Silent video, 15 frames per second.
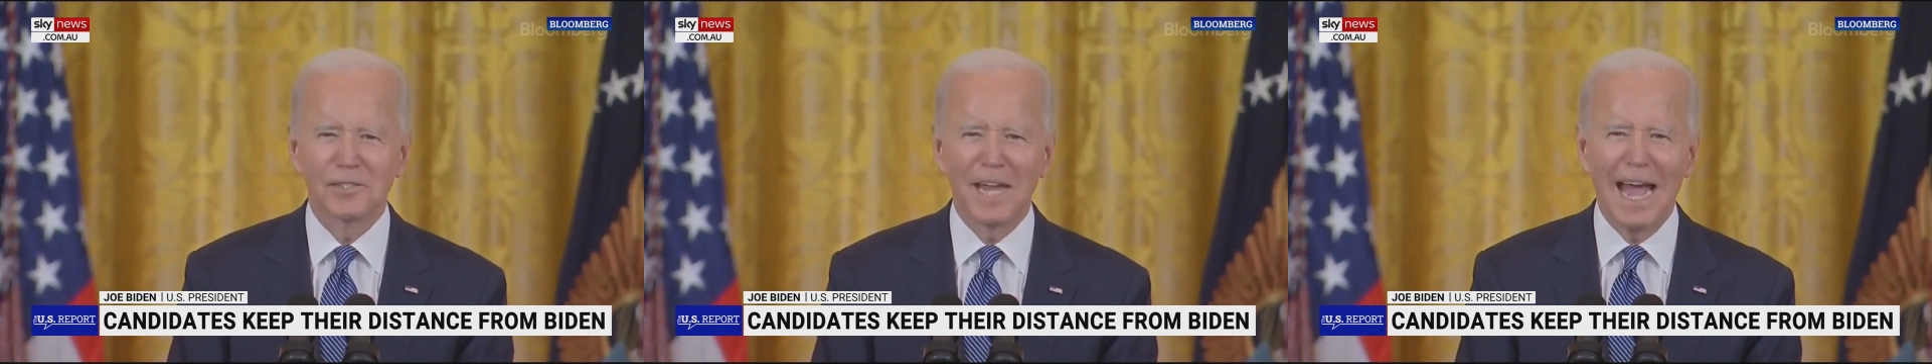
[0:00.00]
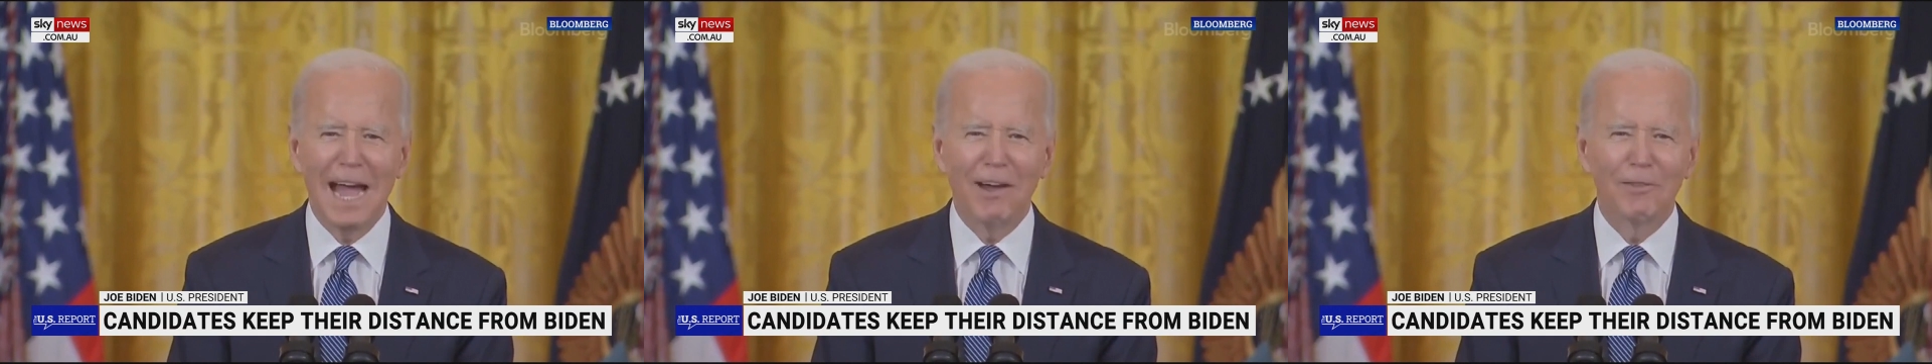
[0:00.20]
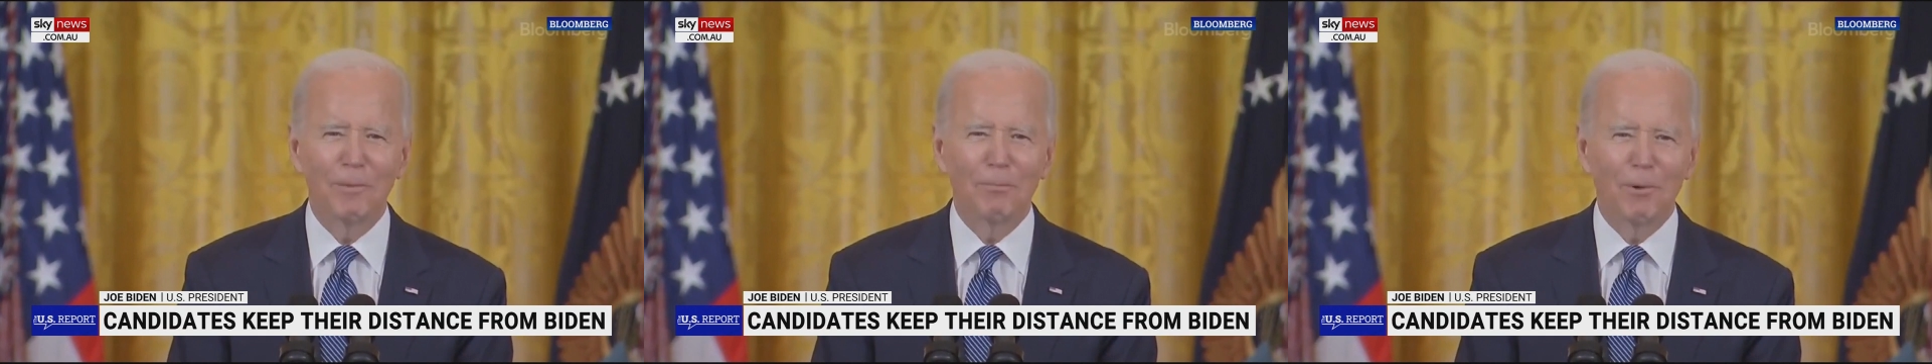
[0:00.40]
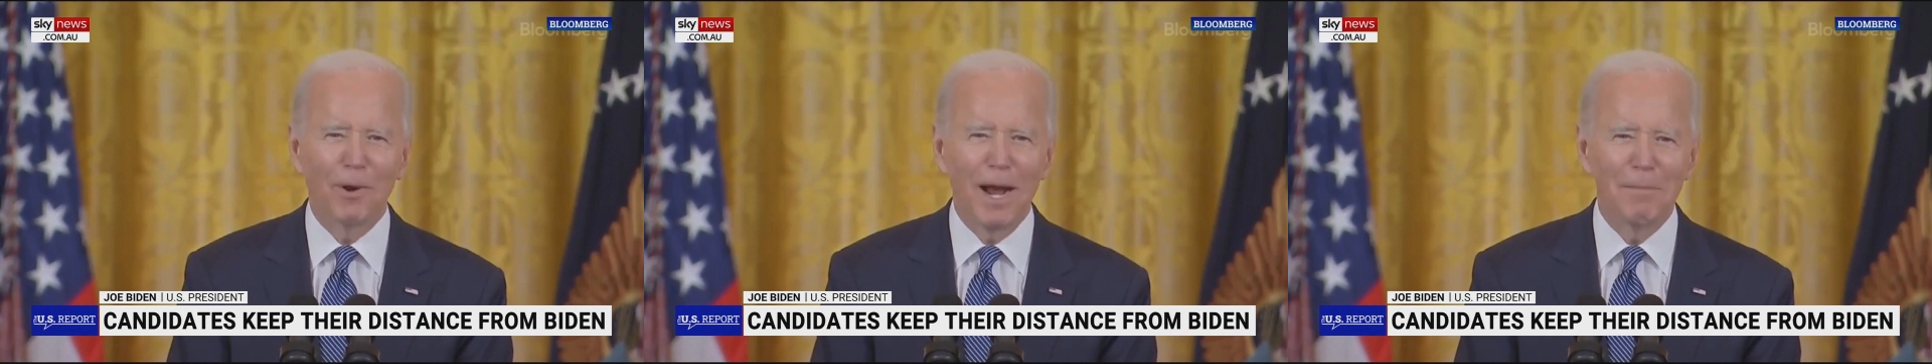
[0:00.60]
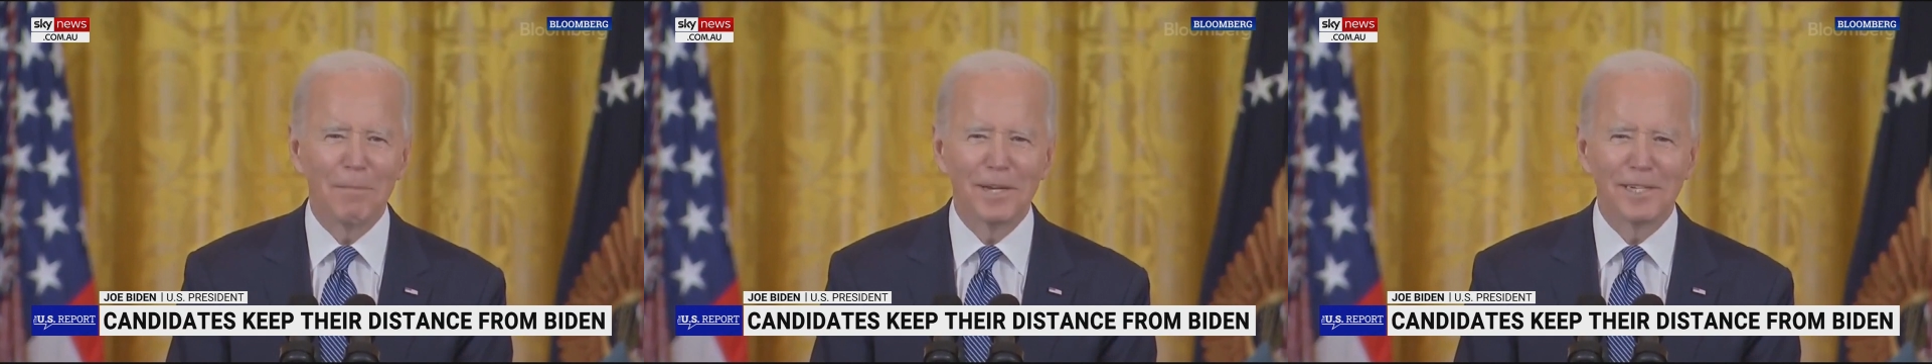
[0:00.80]
is now the
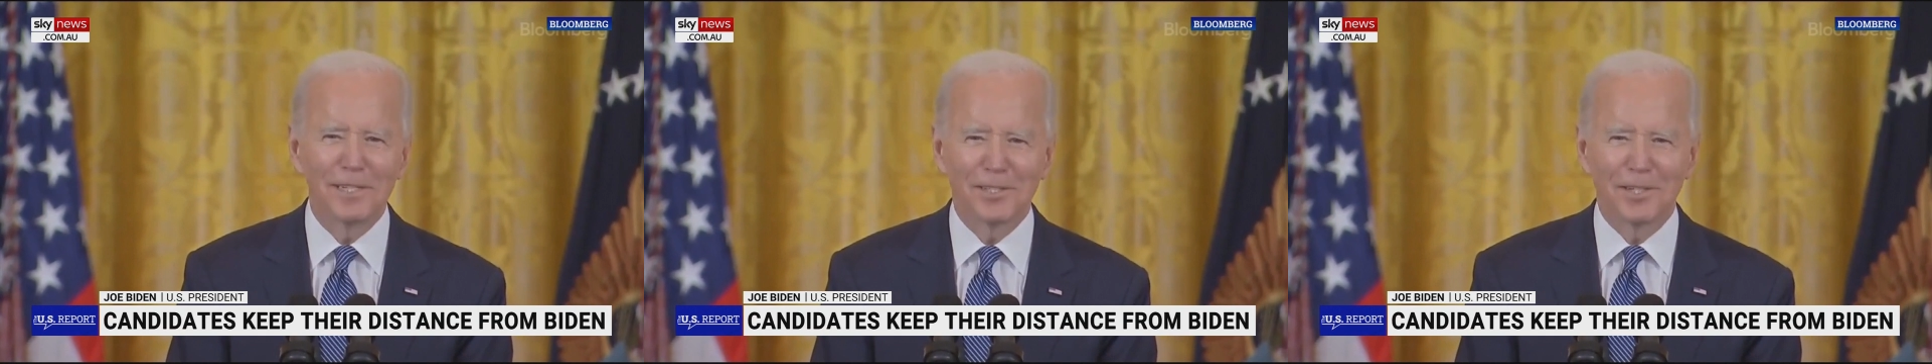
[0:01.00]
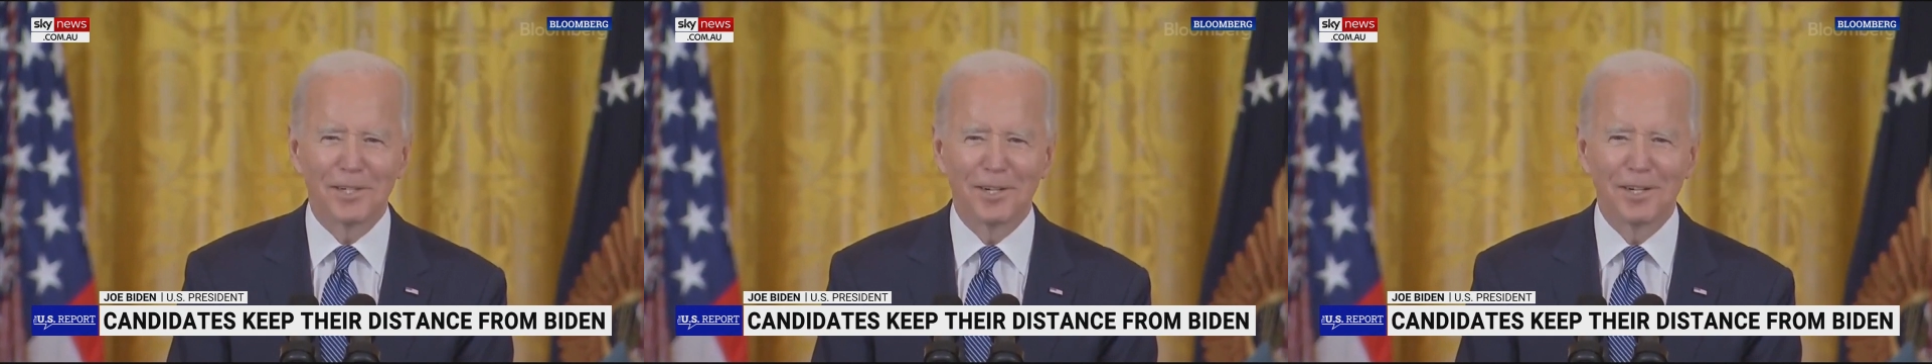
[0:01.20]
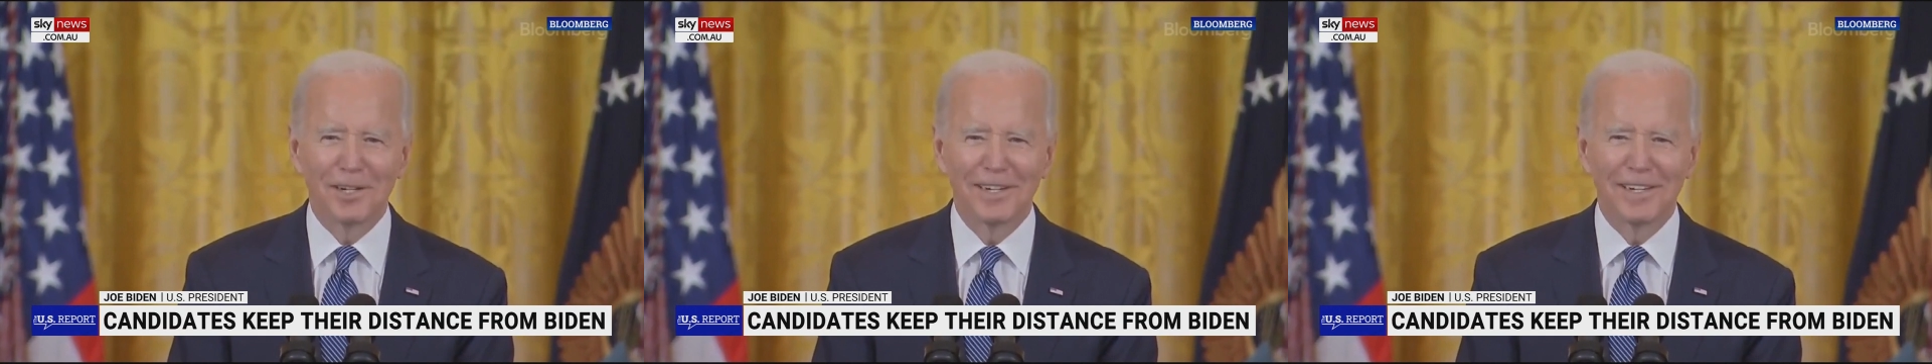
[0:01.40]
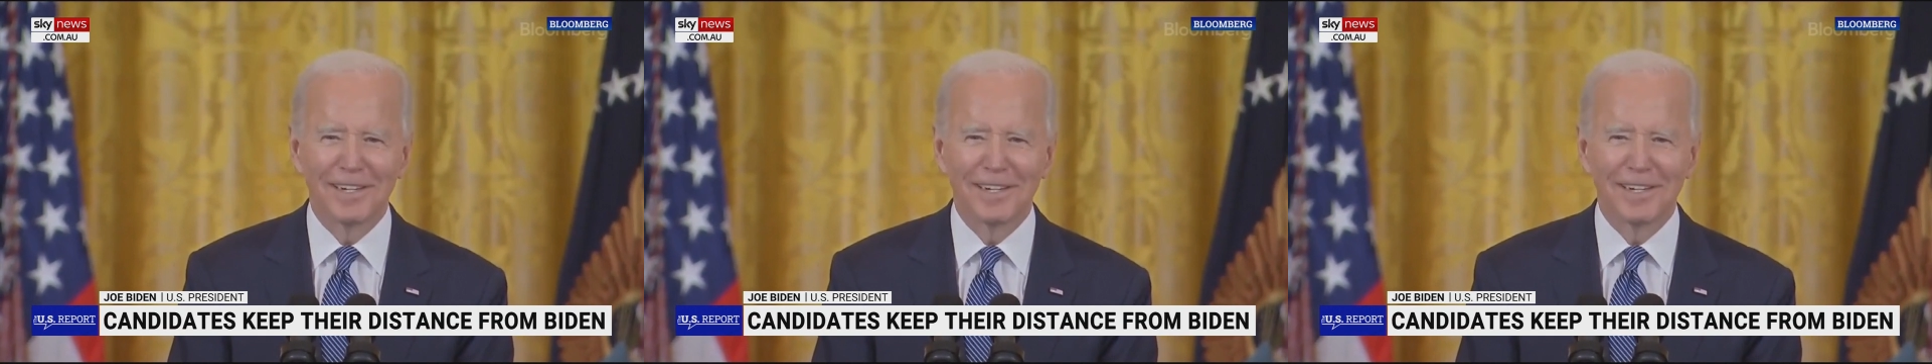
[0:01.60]
Prime Minister.